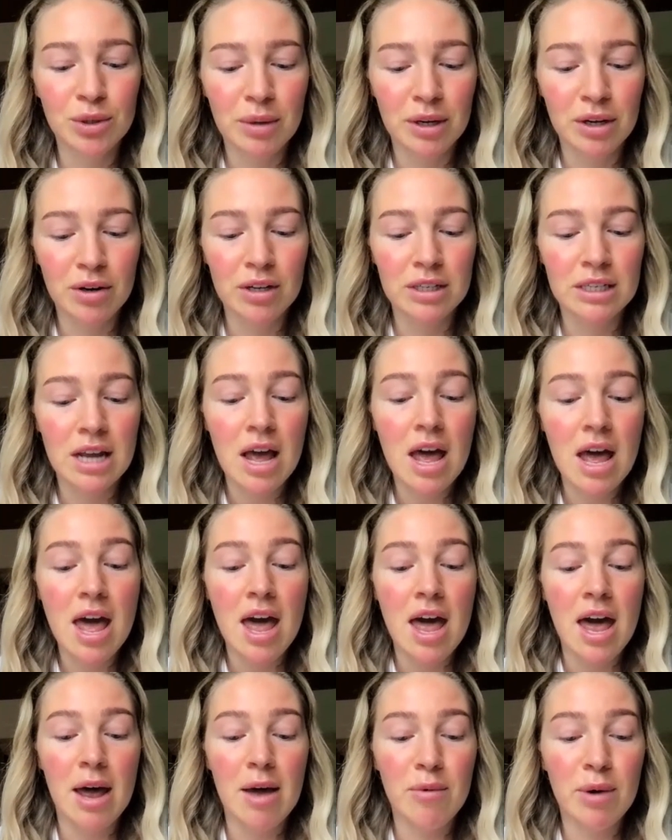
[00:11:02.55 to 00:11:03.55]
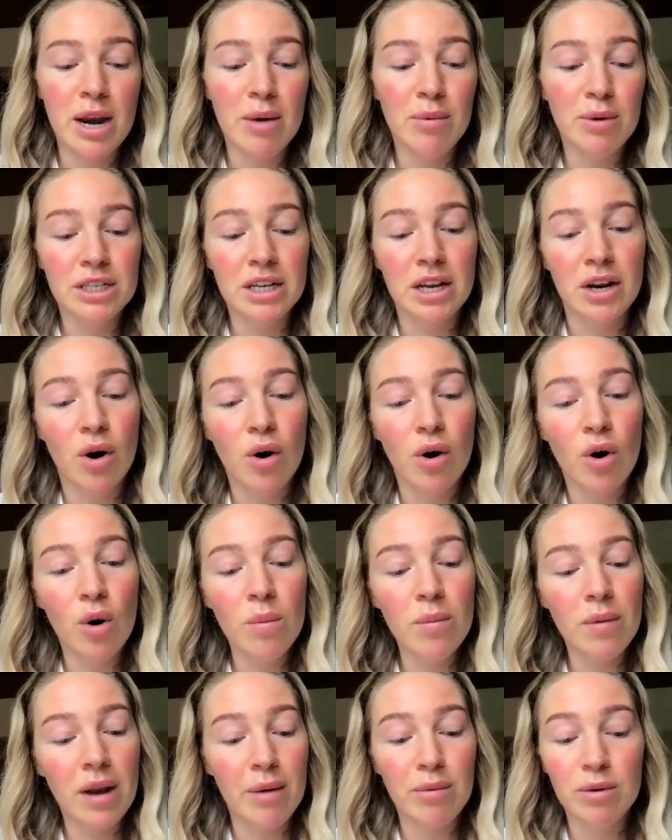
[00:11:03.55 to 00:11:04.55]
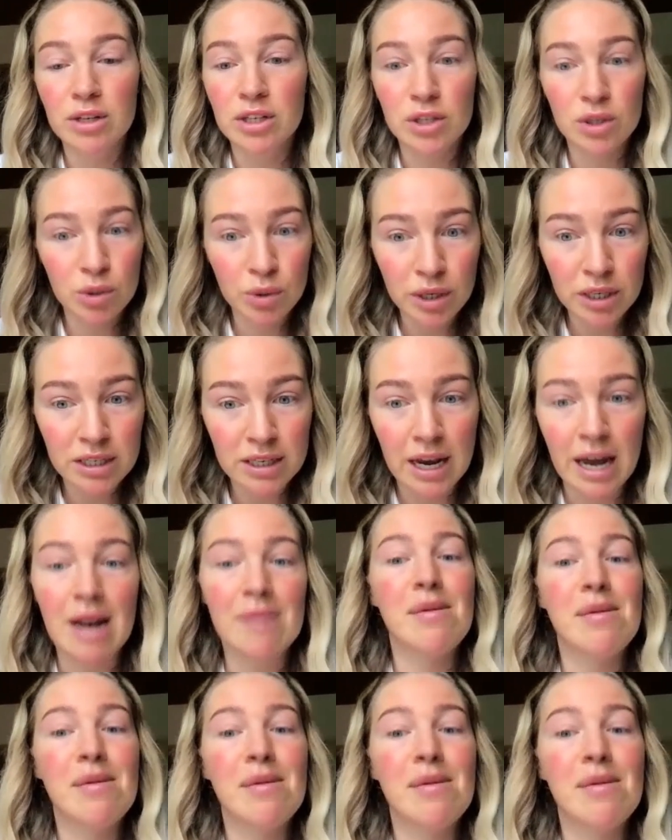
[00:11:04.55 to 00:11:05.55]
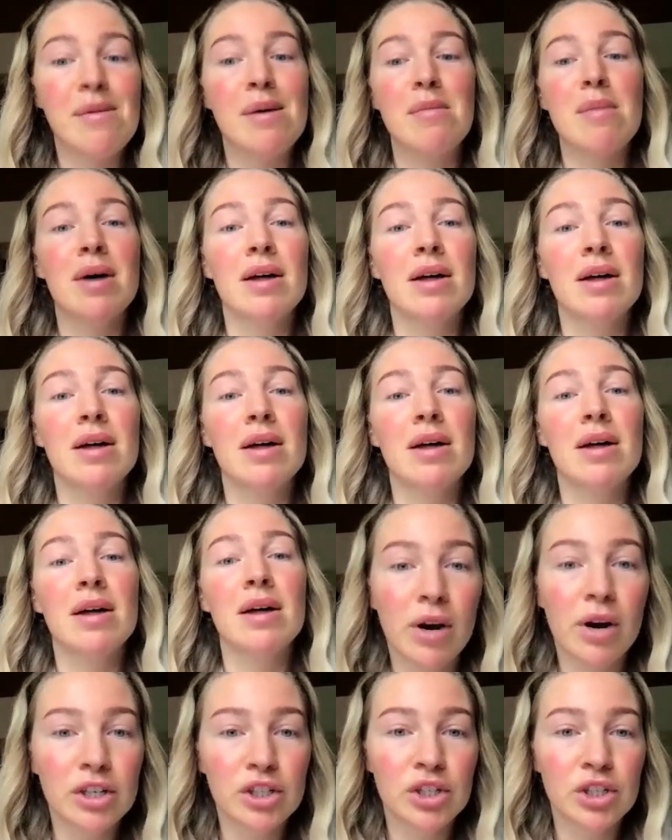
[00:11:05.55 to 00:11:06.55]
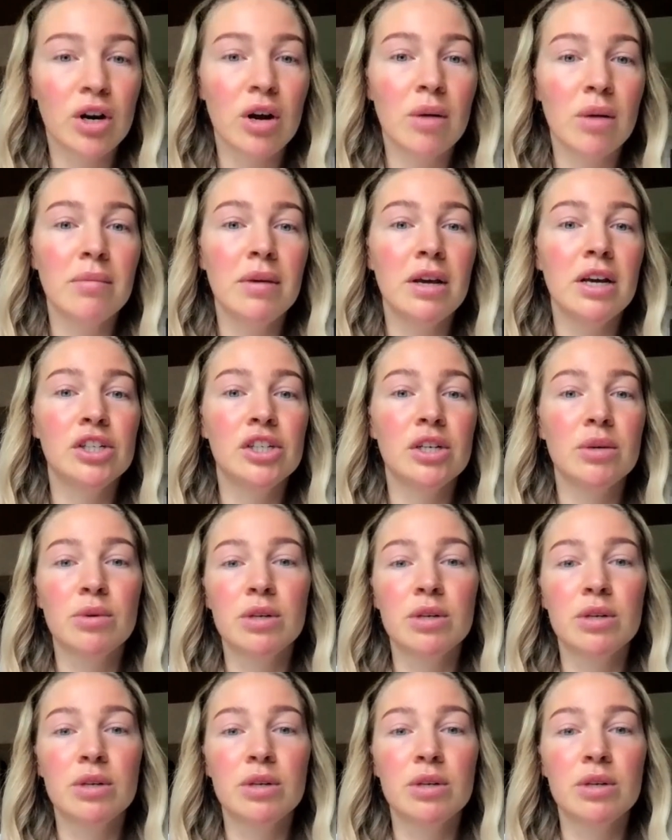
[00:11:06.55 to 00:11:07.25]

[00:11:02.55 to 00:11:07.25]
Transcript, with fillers: Because when I was at home, I was suicidal, but my mother was putting pressure on me.